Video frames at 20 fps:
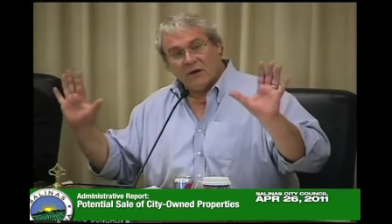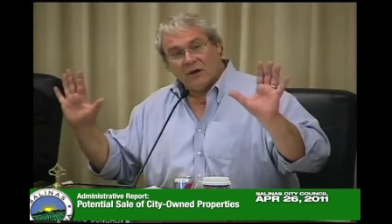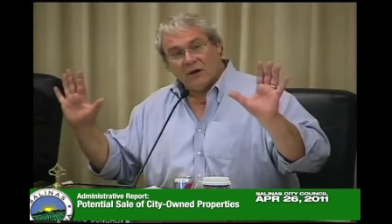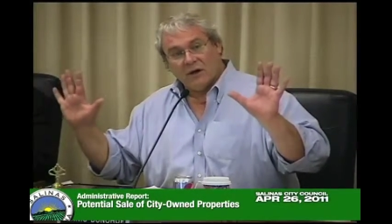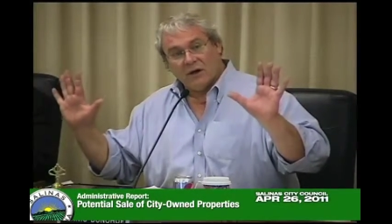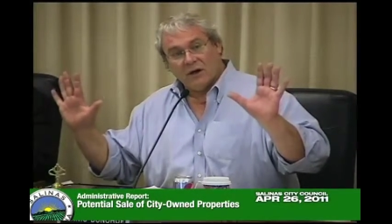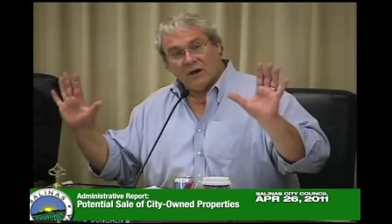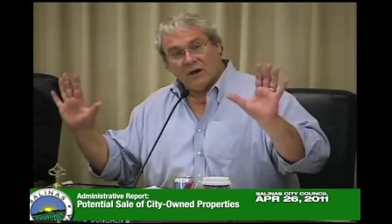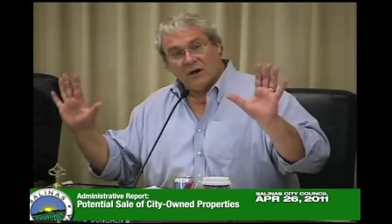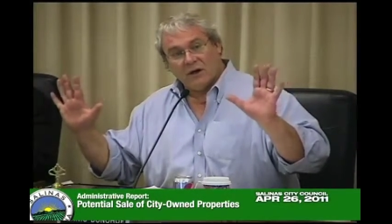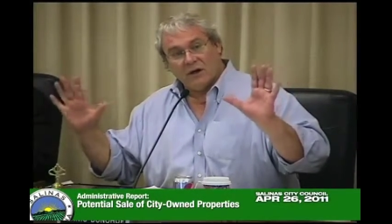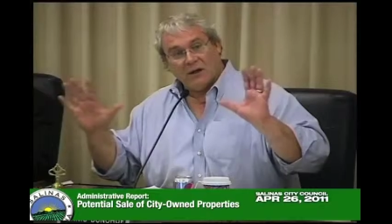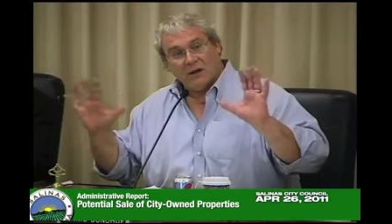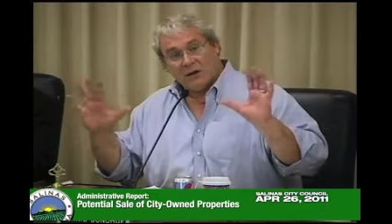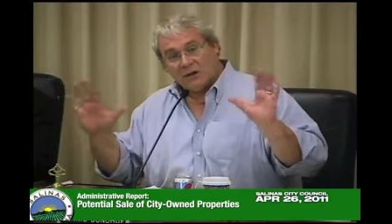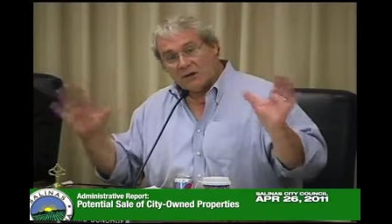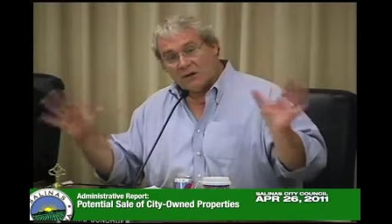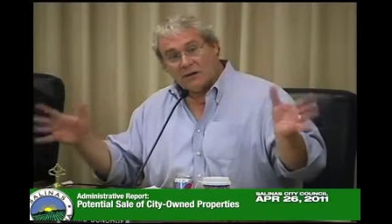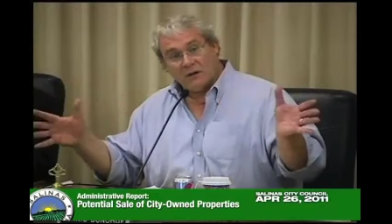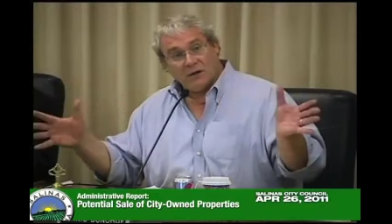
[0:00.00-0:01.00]
uh,
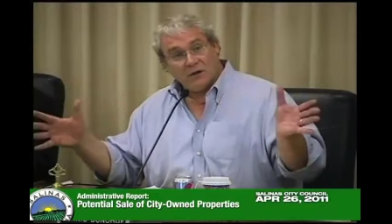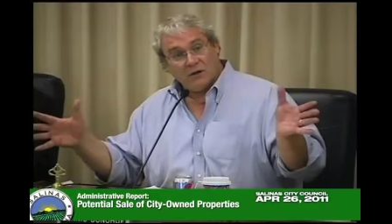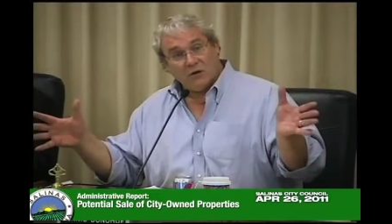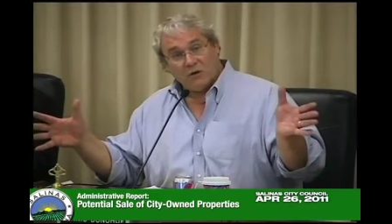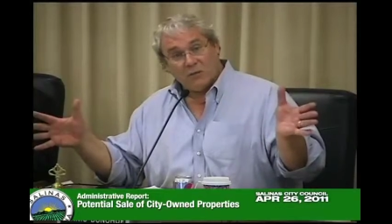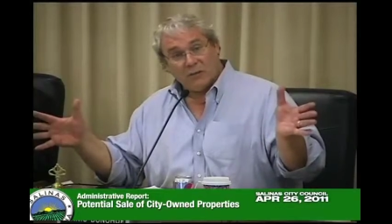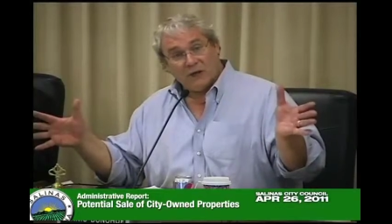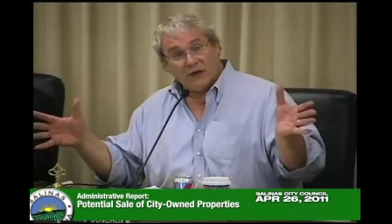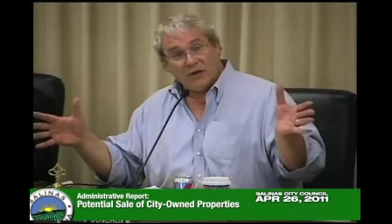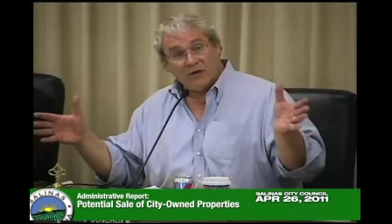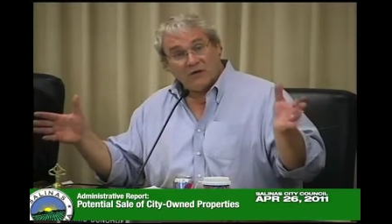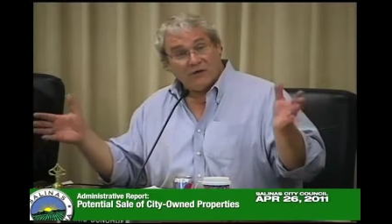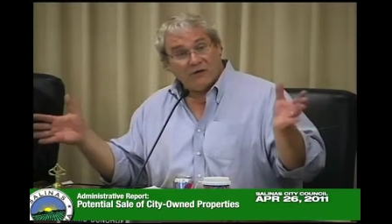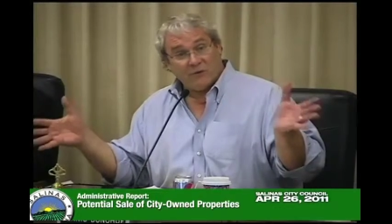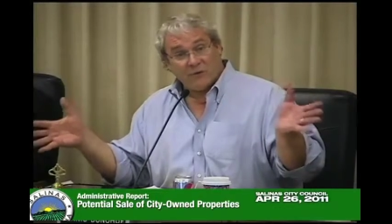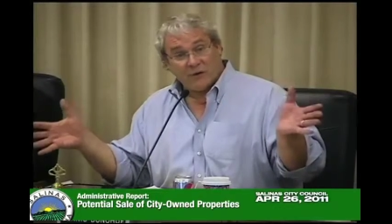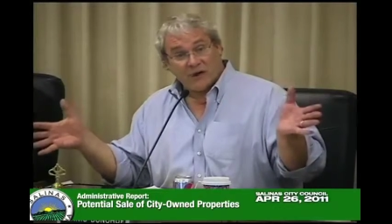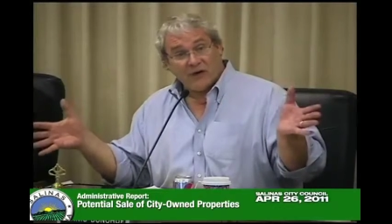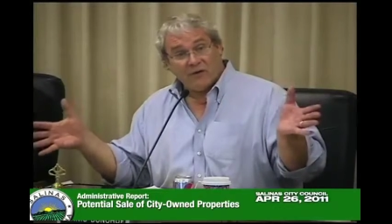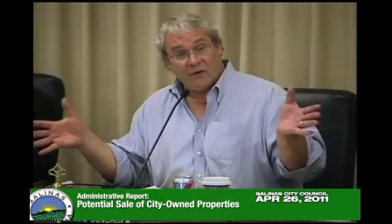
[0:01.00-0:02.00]
in in new manners
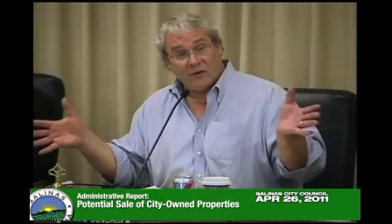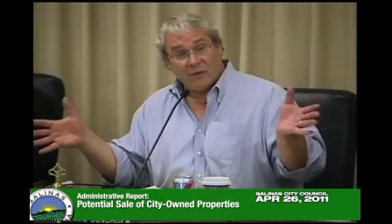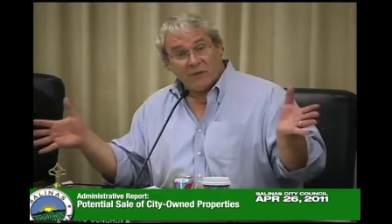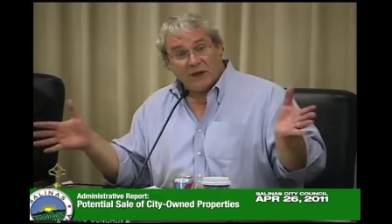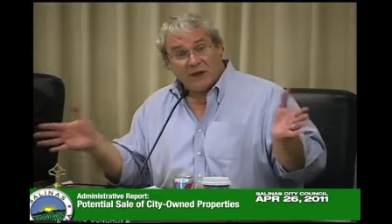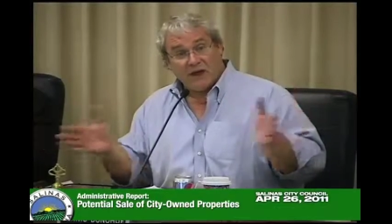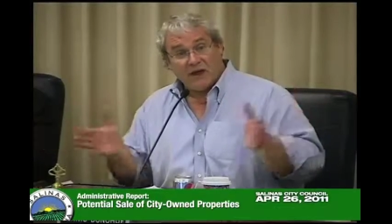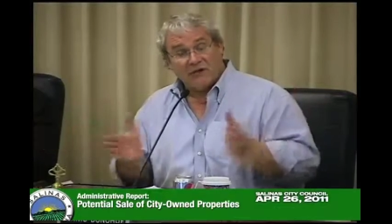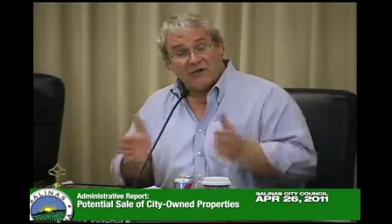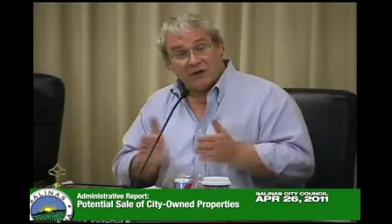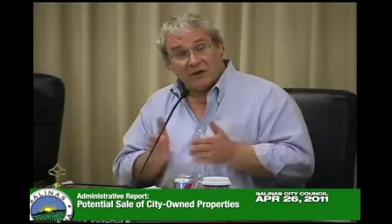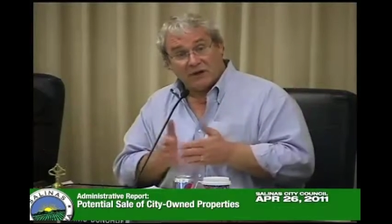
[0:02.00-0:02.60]
than we have in the past,